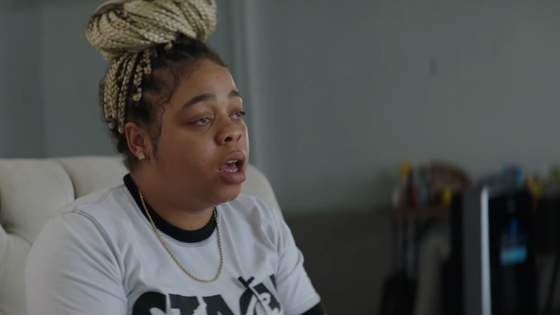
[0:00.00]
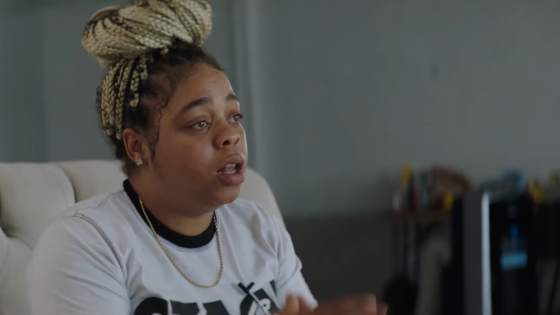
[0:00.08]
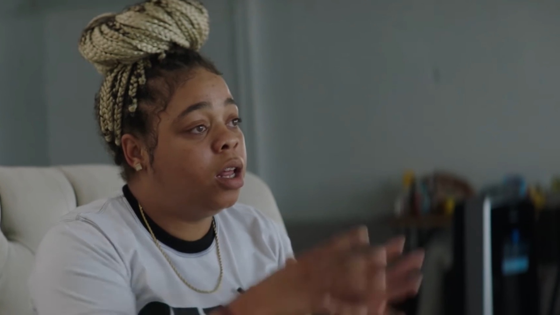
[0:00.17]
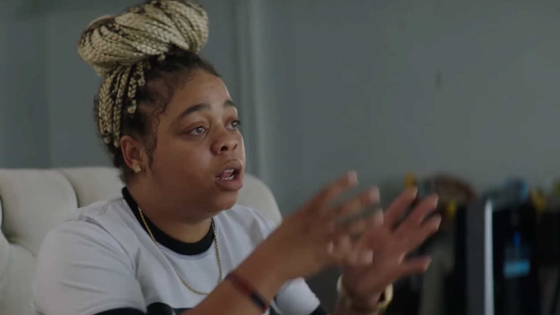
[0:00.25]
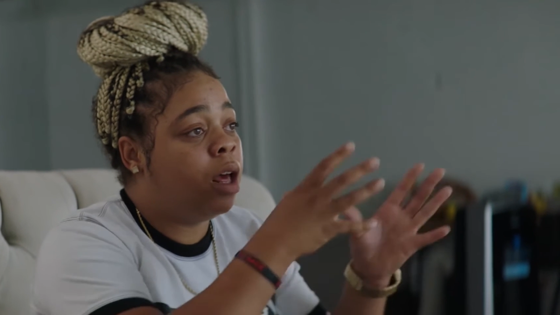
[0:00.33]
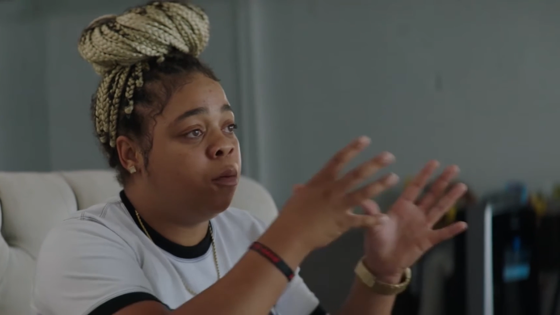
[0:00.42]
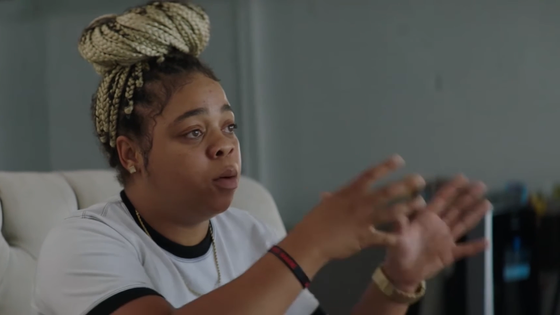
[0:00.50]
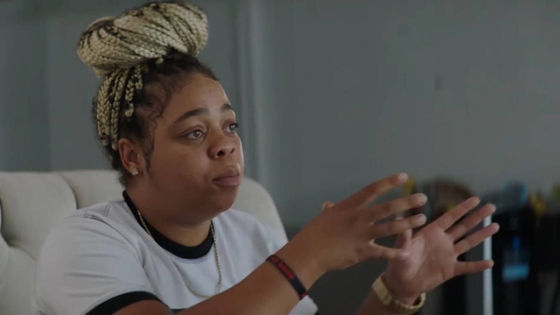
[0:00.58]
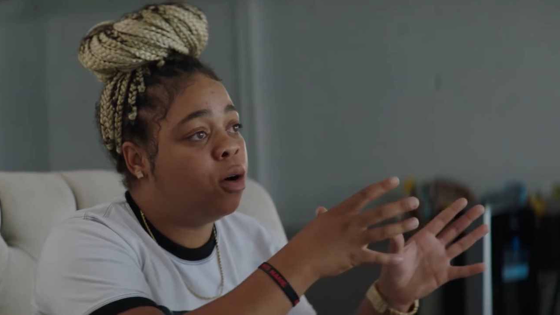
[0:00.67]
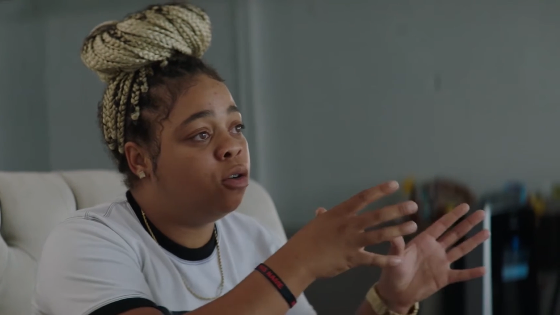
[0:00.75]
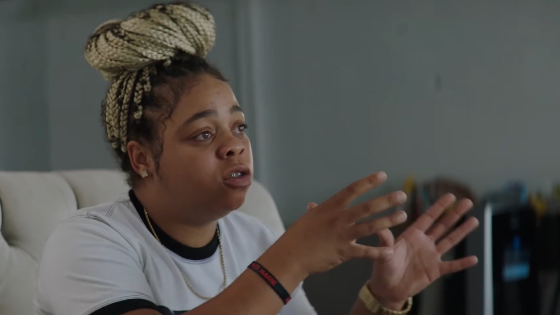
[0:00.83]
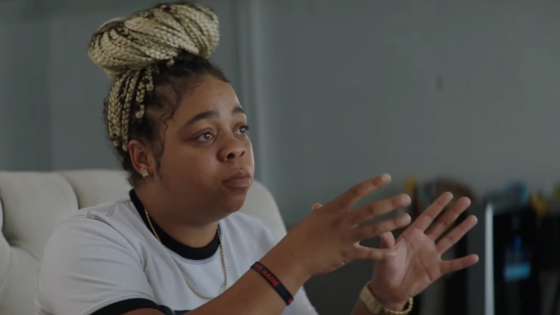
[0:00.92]
and then they would
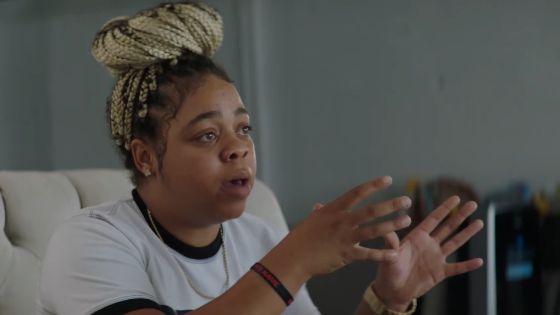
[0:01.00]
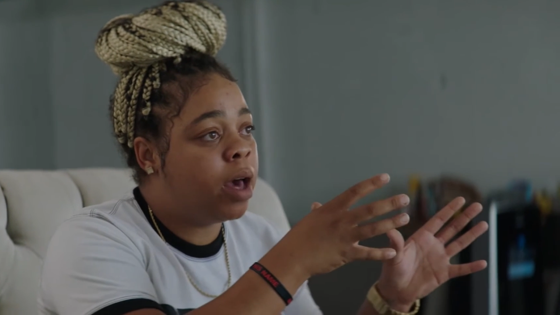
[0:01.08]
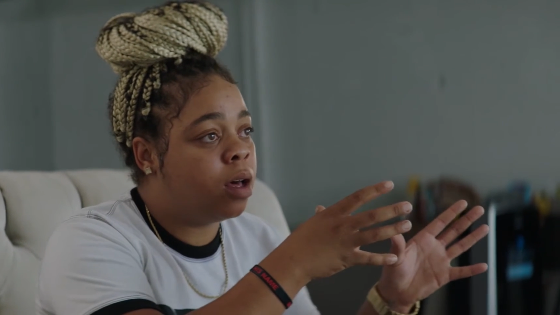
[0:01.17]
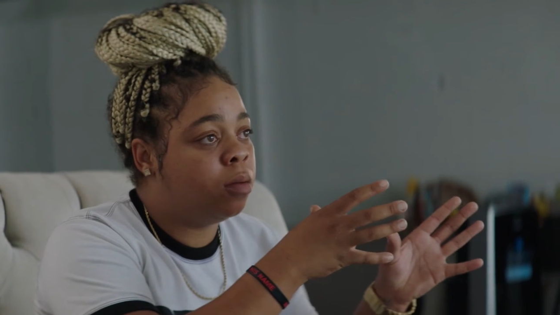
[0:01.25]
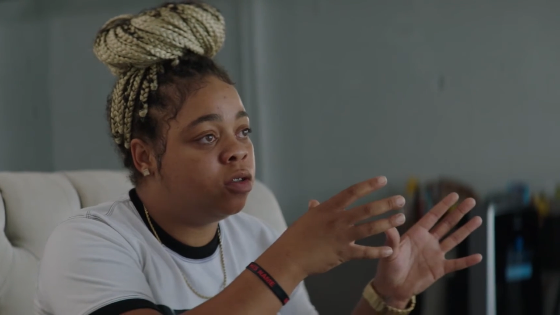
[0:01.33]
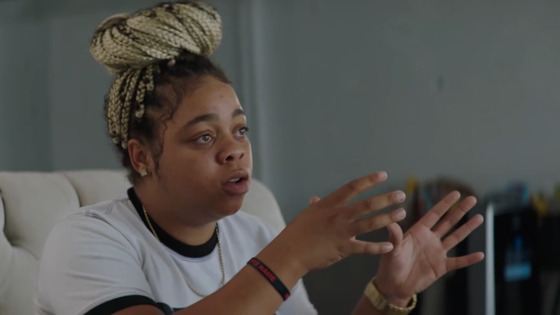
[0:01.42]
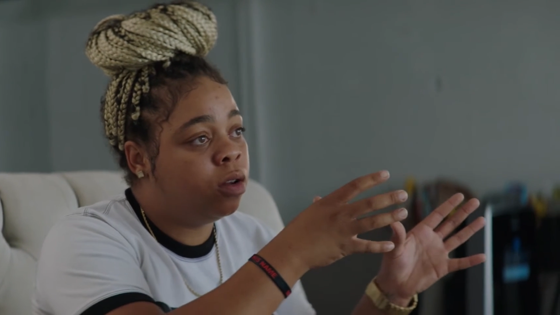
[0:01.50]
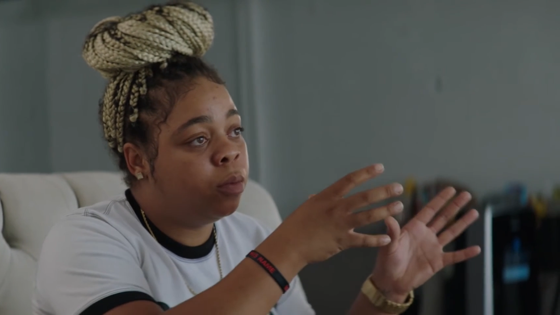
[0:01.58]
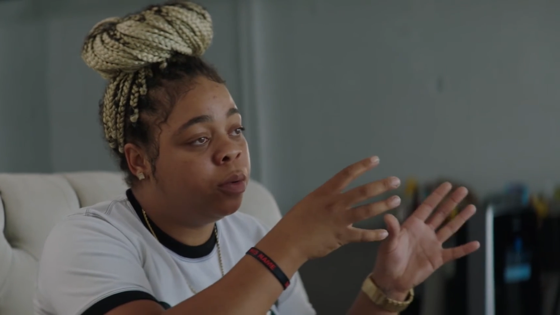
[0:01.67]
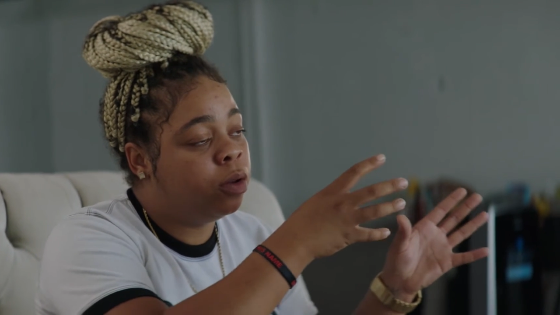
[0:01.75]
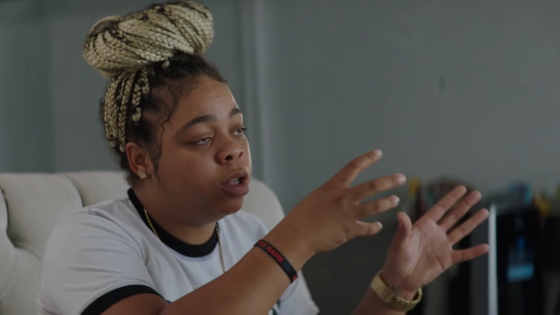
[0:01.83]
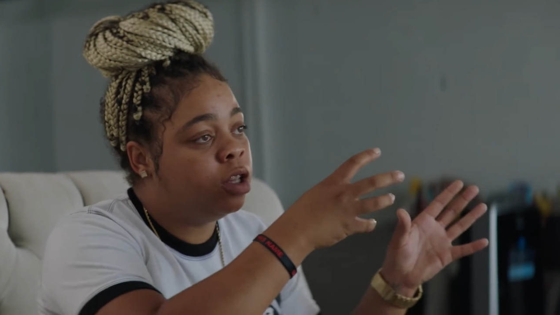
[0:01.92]
post back up so the
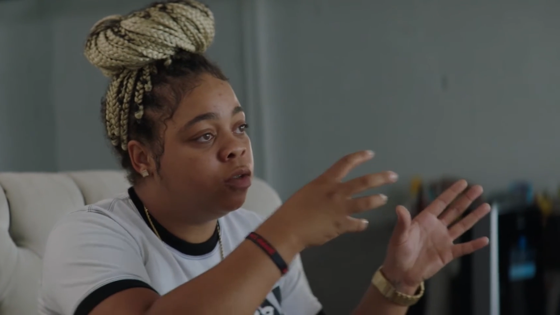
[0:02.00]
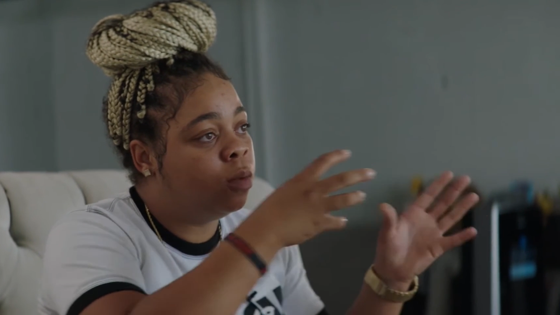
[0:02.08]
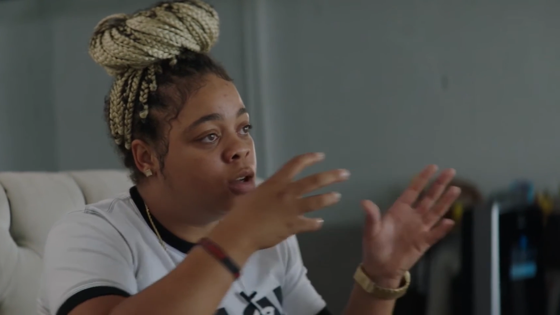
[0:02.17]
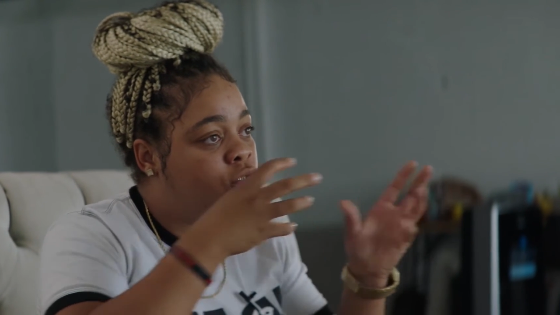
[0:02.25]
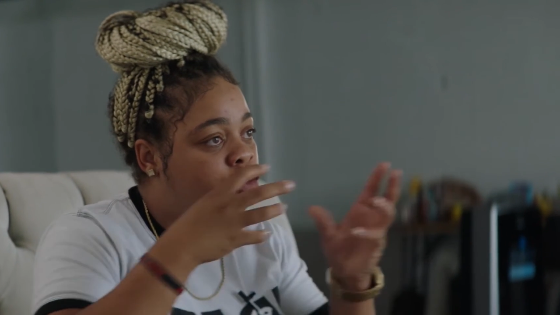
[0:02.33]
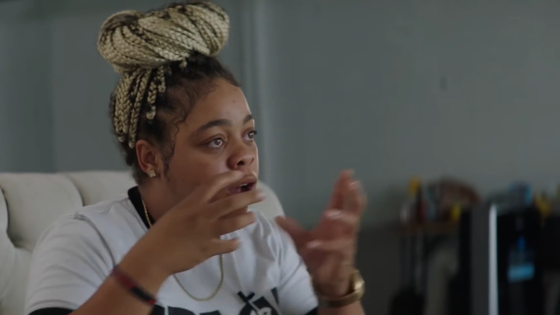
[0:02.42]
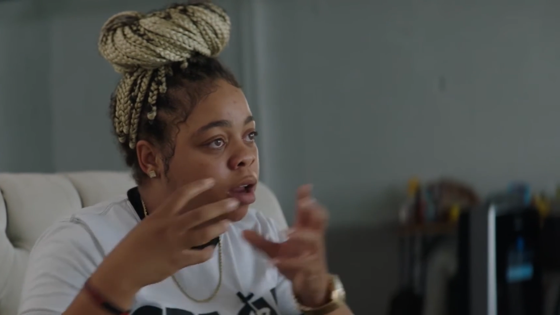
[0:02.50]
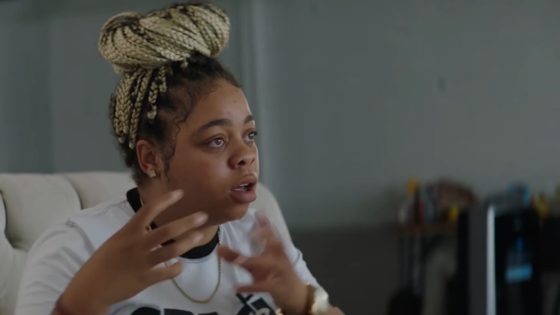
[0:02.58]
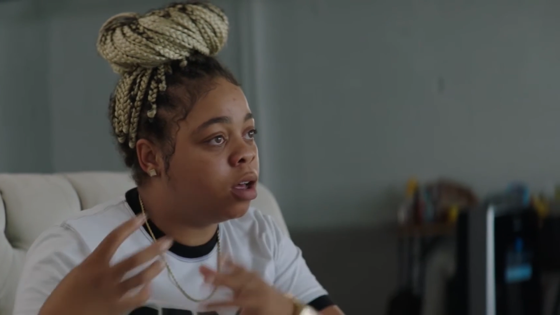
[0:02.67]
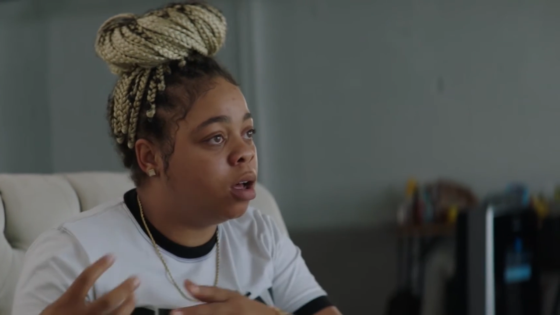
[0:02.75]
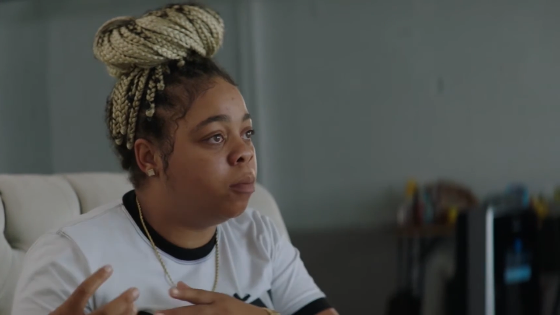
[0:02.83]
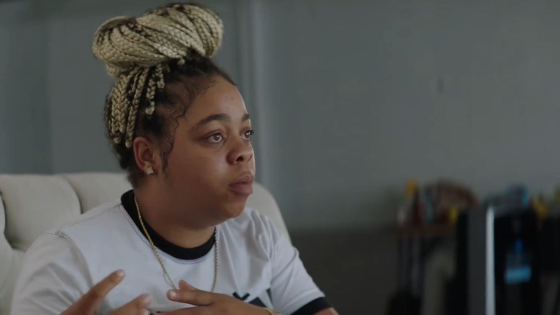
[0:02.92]
police wouldn't try to
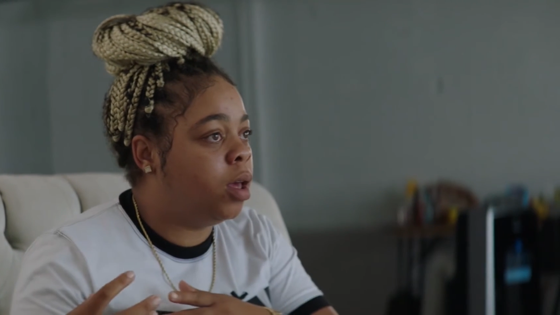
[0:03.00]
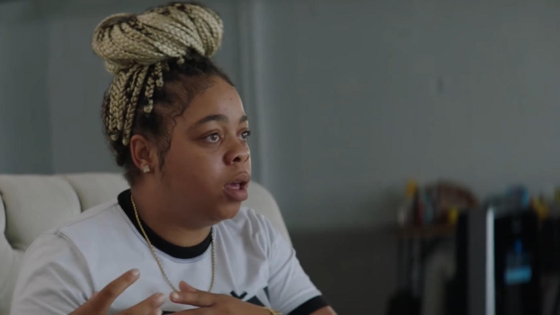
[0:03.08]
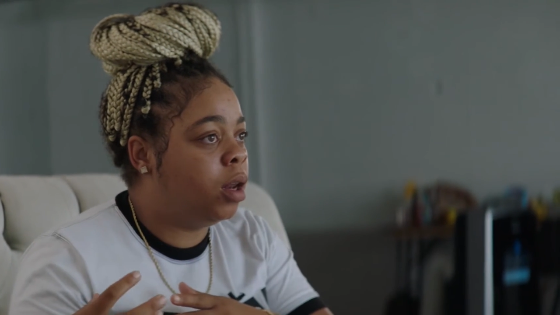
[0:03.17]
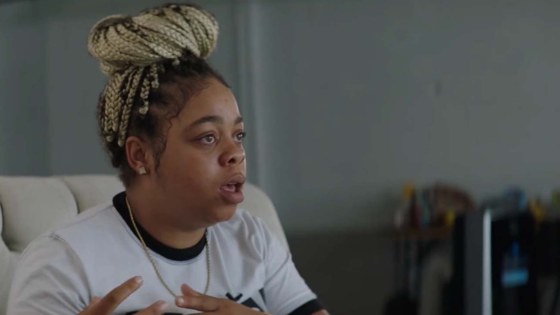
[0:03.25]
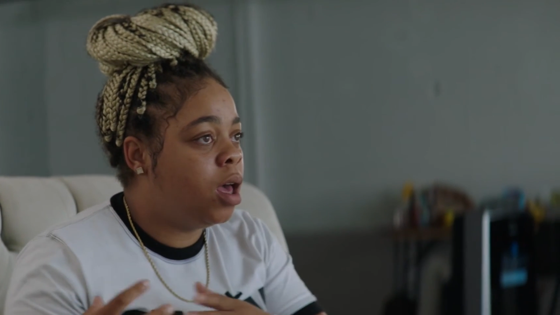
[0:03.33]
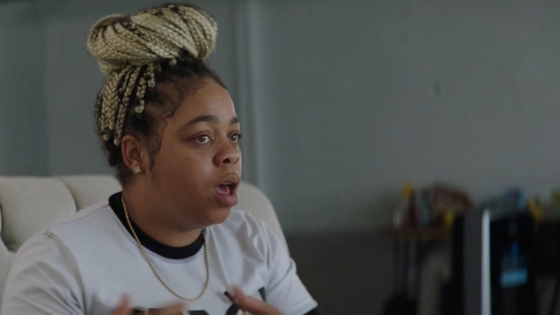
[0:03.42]
come in